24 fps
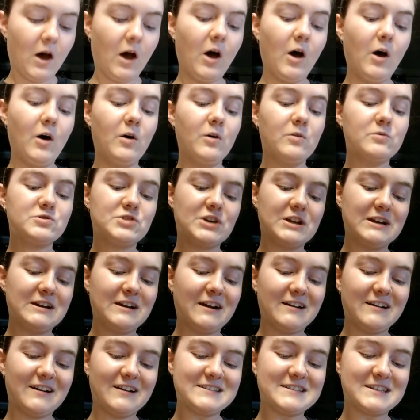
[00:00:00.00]

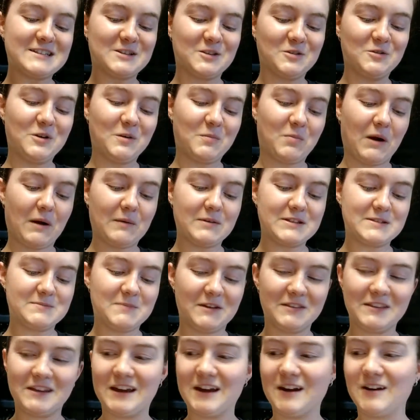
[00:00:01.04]
Jenny99 says, Luna probably
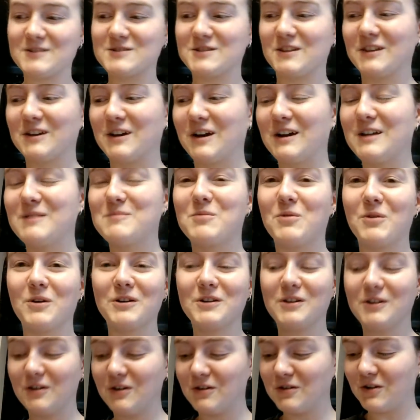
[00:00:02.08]
smelled the carrots on the cutting board.
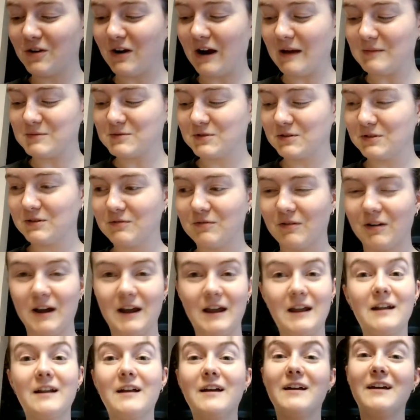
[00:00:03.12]
You know, you're absolutely
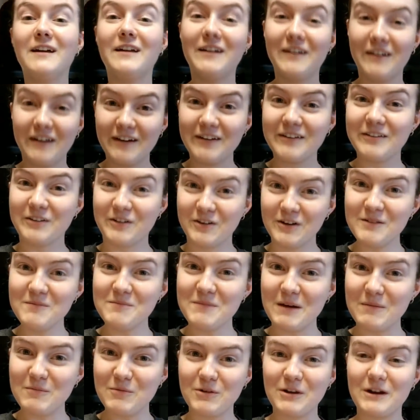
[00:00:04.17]
right. Good
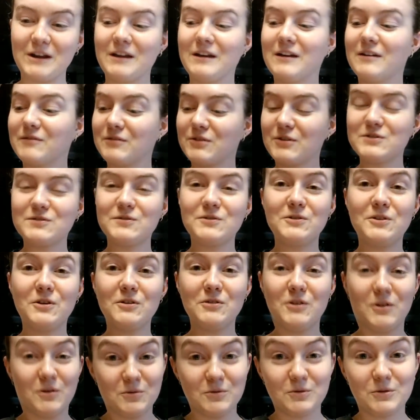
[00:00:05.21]
memory. For those of you who
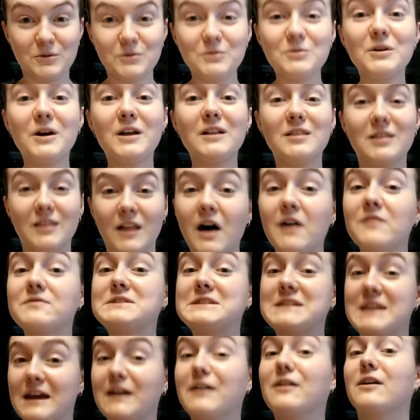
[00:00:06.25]
don't know, Luna
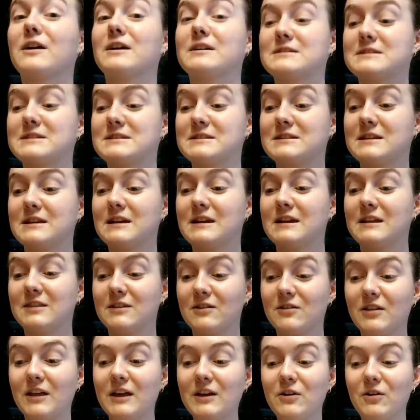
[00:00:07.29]
loves carrots.
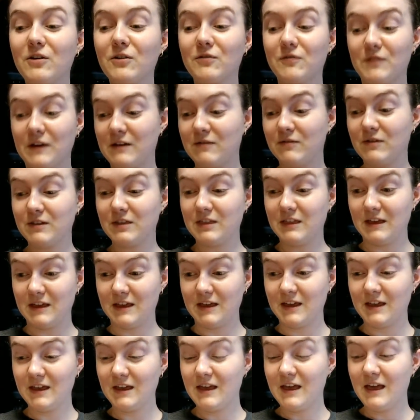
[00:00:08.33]
They're like her favorite
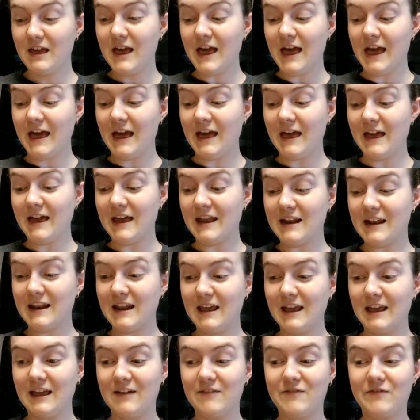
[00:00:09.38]
thing. And
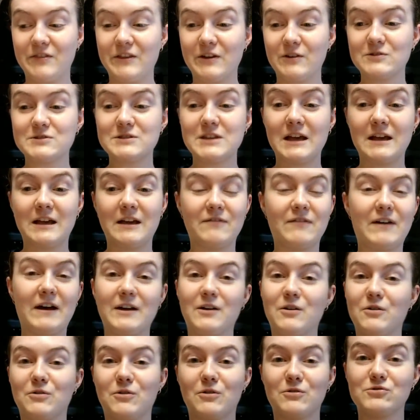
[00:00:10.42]
if there's like, if I
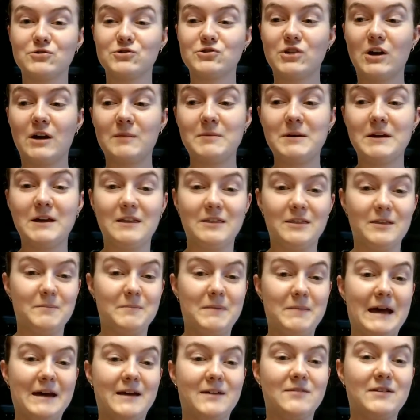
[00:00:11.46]
go grocery shopping and the
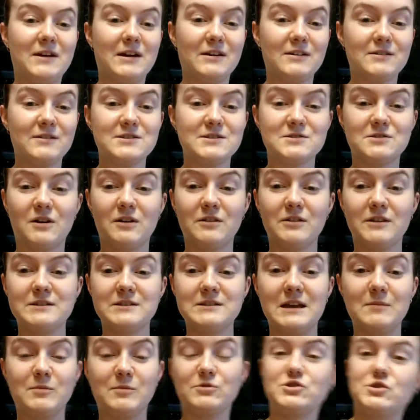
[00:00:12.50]
bag of carrots is on the
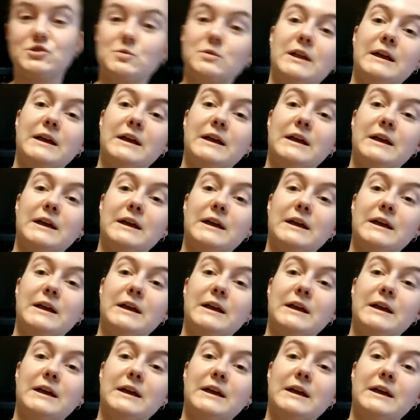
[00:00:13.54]
table, she will